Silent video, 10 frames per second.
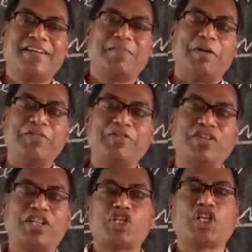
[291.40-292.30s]

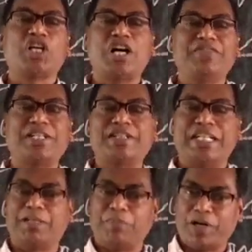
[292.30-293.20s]
mummification of the
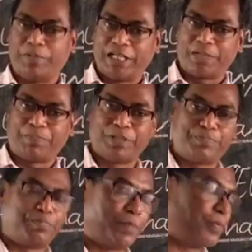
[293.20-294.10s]
dead
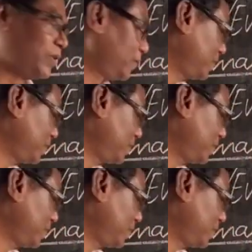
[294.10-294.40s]
people.